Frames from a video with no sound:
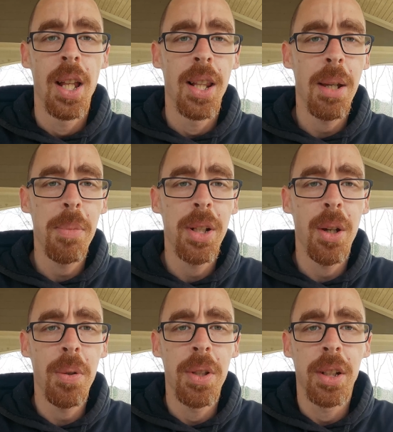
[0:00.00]
Let me
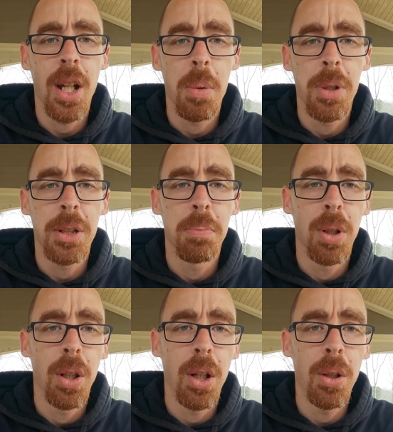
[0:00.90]
know in the comments
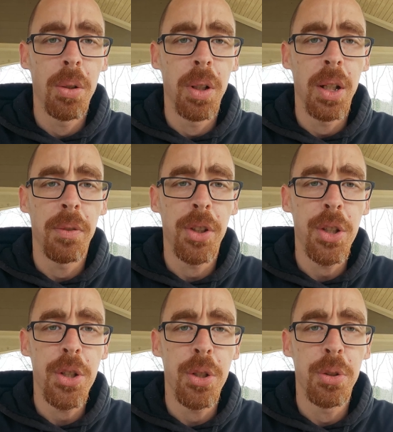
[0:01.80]
below if you
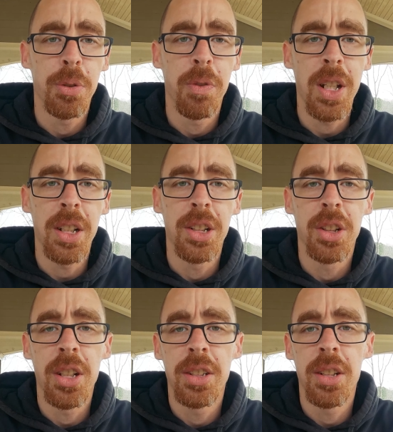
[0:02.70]
use vintage
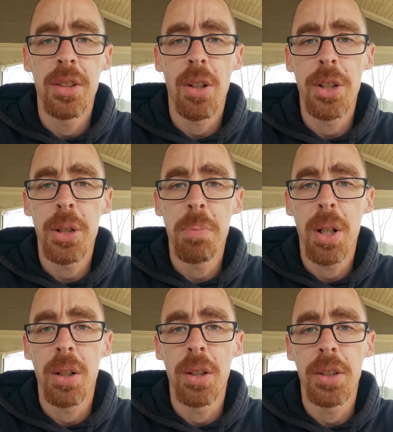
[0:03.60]
lenses on your
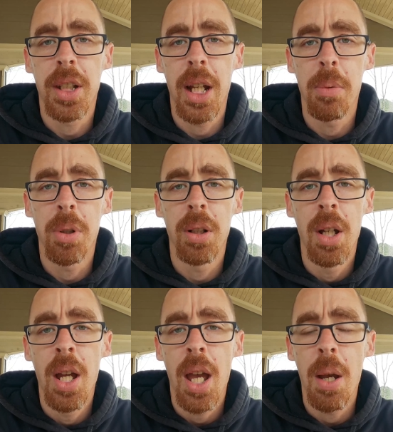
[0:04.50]
mirrorless camera
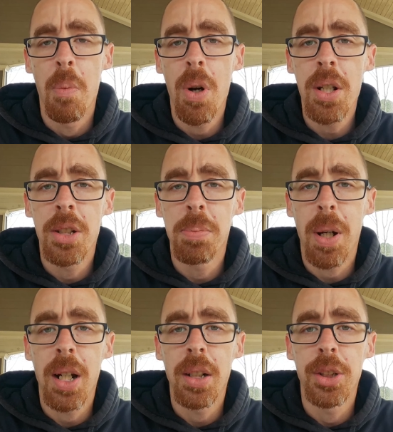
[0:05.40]
and what
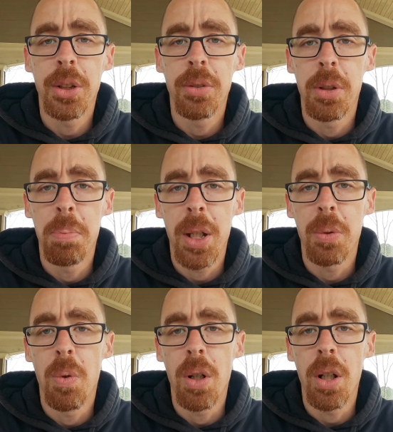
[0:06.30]
inspired you to
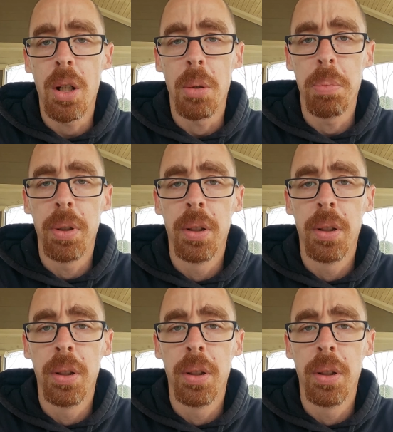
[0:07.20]
pick one up.